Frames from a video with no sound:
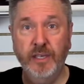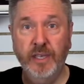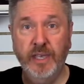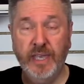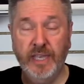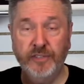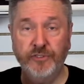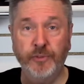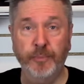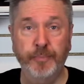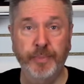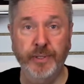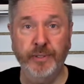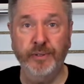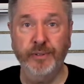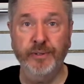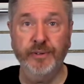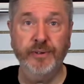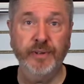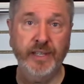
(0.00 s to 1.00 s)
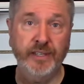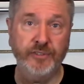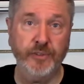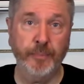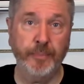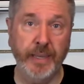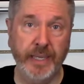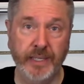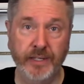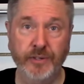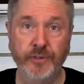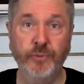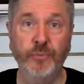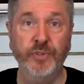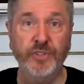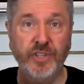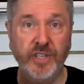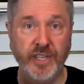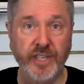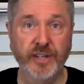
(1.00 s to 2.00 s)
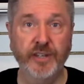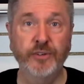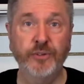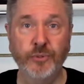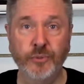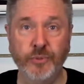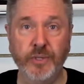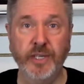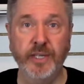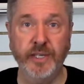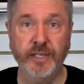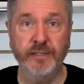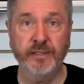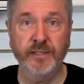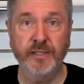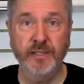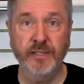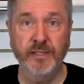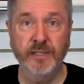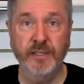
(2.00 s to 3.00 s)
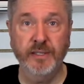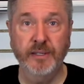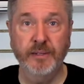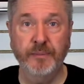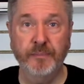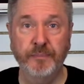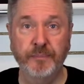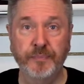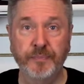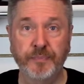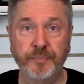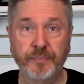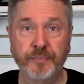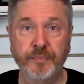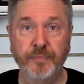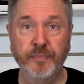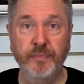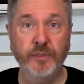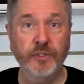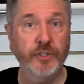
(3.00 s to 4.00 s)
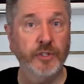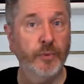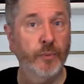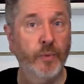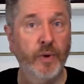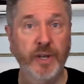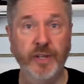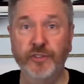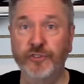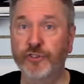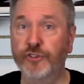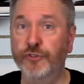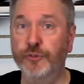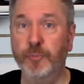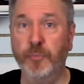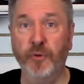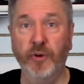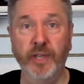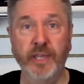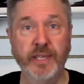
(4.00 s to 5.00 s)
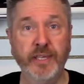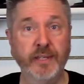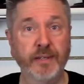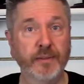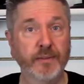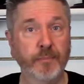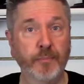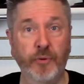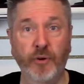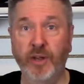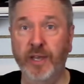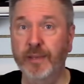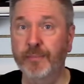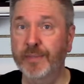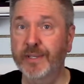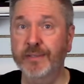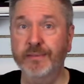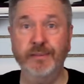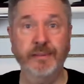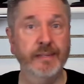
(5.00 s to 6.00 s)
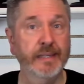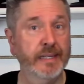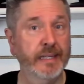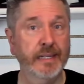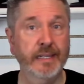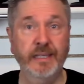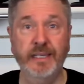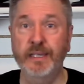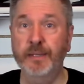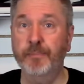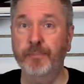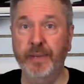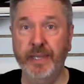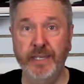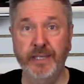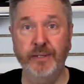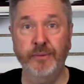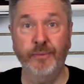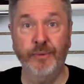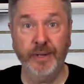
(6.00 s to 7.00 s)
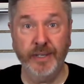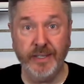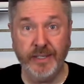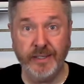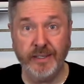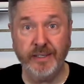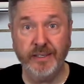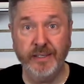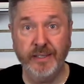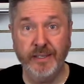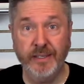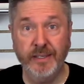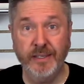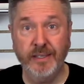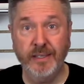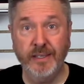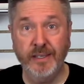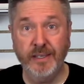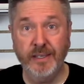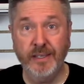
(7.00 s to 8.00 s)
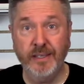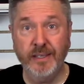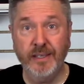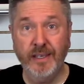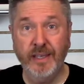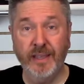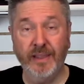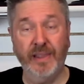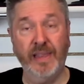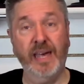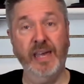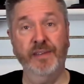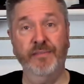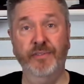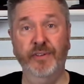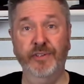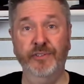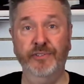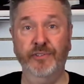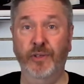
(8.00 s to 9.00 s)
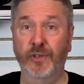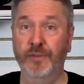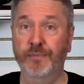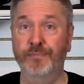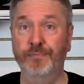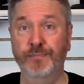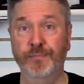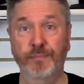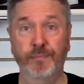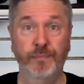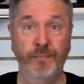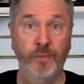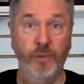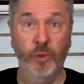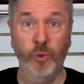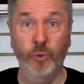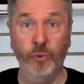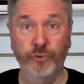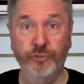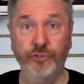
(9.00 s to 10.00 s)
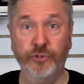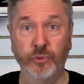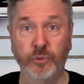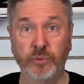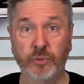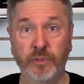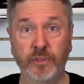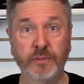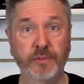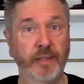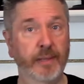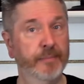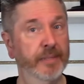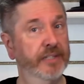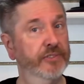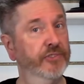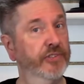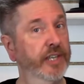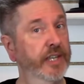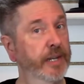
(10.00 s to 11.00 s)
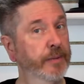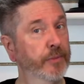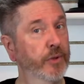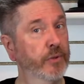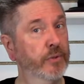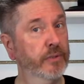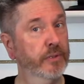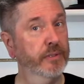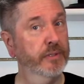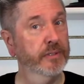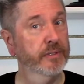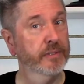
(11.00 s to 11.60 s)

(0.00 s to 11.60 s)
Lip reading: As a builder, as a painter, when you get a new kit, you want to just spray it, prime it, and get painting, right? A lot of us, old school, I'm not saying I'm old,